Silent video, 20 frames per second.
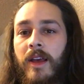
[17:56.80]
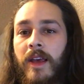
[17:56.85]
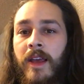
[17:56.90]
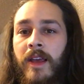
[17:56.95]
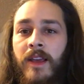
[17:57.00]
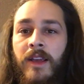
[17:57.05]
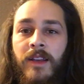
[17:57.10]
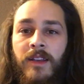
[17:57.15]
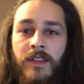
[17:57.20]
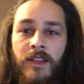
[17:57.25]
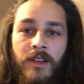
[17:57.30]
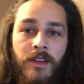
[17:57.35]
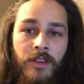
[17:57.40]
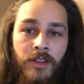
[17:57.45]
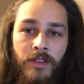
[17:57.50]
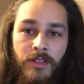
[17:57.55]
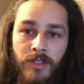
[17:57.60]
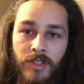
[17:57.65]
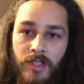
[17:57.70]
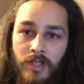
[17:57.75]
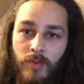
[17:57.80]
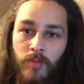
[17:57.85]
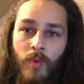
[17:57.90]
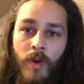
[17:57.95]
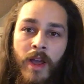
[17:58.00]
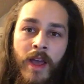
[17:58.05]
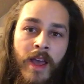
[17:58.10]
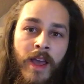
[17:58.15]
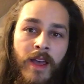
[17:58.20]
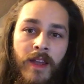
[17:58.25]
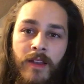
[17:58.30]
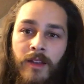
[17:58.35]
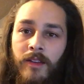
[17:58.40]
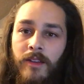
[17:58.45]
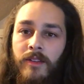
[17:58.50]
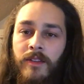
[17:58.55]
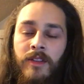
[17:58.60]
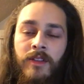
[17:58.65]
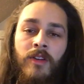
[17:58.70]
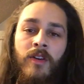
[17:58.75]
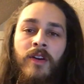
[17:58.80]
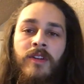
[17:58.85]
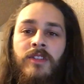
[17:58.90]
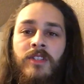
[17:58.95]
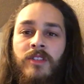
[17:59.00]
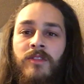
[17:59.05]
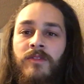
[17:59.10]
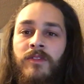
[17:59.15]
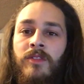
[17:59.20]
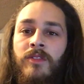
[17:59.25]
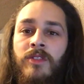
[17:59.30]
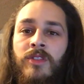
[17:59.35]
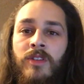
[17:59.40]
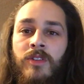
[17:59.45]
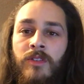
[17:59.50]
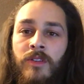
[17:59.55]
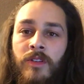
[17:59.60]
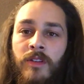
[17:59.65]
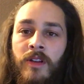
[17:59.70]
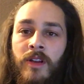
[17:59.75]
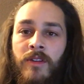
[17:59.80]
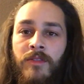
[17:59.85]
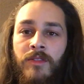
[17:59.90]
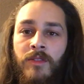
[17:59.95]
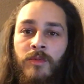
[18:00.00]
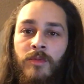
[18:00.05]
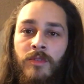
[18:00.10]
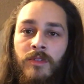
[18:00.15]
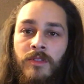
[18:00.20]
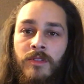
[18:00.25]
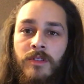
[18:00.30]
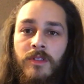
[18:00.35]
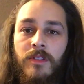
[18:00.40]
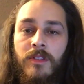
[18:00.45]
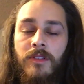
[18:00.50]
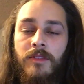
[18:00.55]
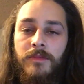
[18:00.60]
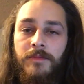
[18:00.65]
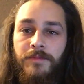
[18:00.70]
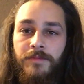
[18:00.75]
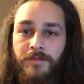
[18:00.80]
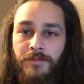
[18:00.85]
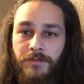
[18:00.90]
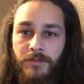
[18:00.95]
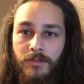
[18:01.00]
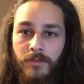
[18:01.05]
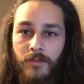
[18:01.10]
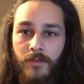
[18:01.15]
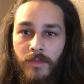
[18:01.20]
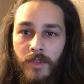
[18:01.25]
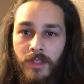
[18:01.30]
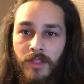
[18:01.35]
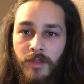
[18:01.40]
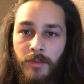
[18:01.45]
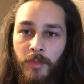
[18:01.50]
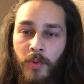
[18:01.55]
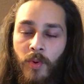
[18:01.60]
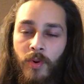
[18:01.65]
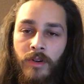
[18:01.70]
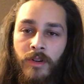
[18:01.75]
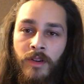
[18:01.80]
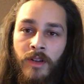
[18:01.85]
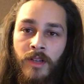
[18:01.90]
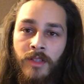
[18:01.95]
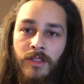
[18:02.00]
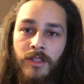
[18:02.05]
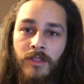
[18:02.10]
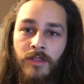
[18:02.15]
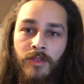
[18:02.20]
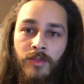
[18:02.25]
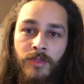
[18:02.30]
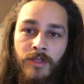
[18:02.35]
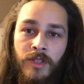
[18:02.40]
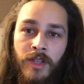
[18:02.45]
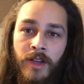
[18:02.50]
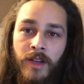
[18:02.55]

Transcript: and get a good sweat, you know, I just feel so good afterwards. It's important not to lose